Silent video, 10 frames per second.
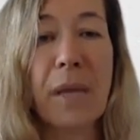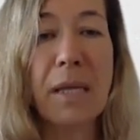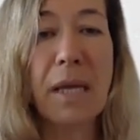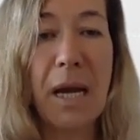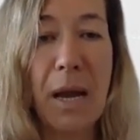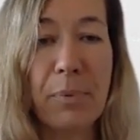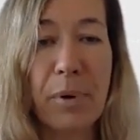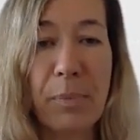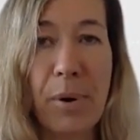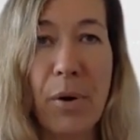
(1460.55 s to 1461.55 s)
And then I
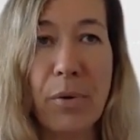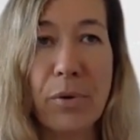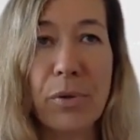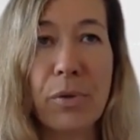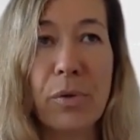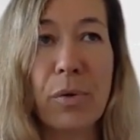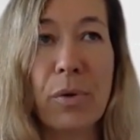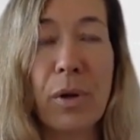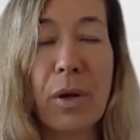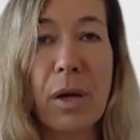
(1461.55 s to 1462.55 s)
propose
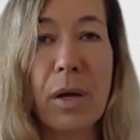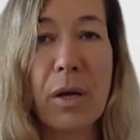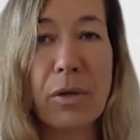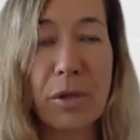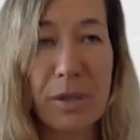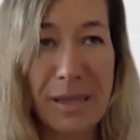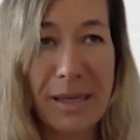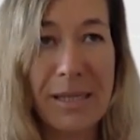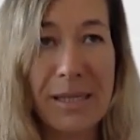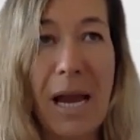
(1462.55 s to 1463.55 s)
to just
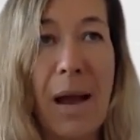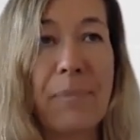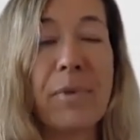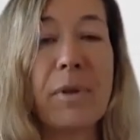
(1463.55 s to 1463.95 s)
accept